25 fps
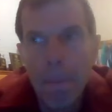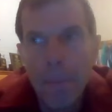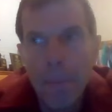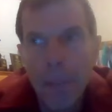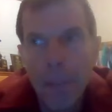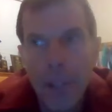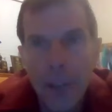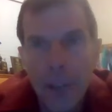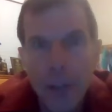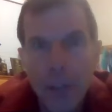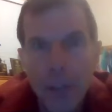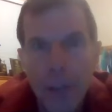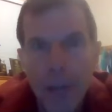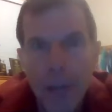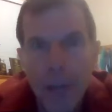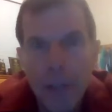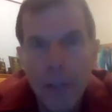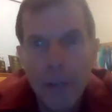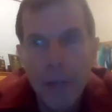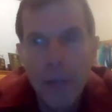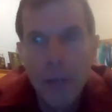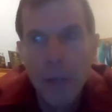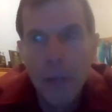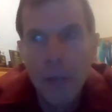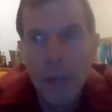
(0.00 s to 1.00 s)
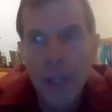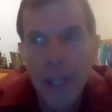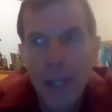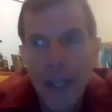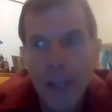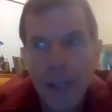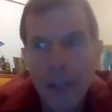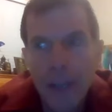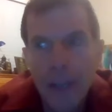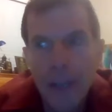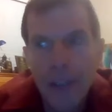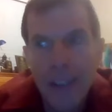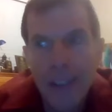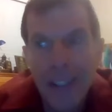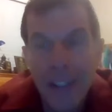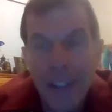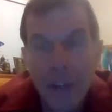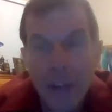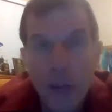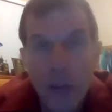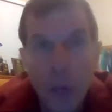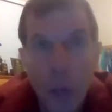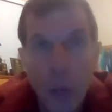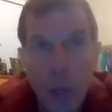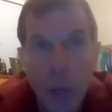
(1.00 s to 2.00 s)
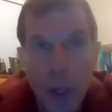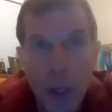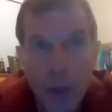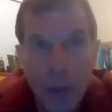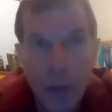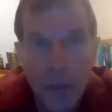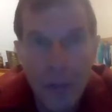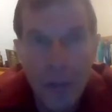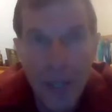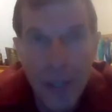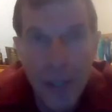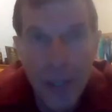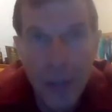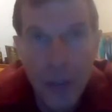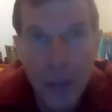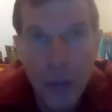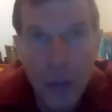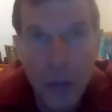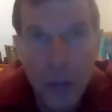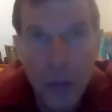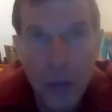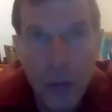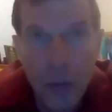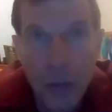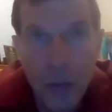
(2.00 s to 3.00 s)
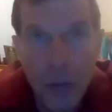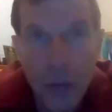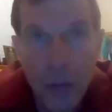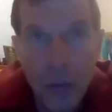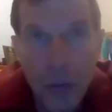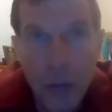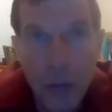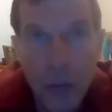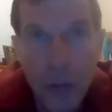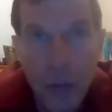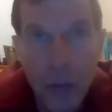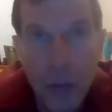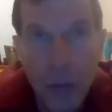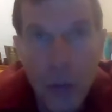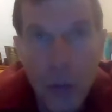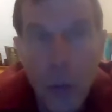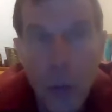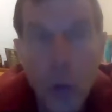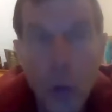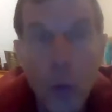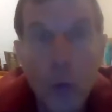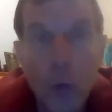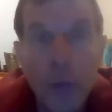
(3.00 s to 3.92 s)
expected to last at least 12 months or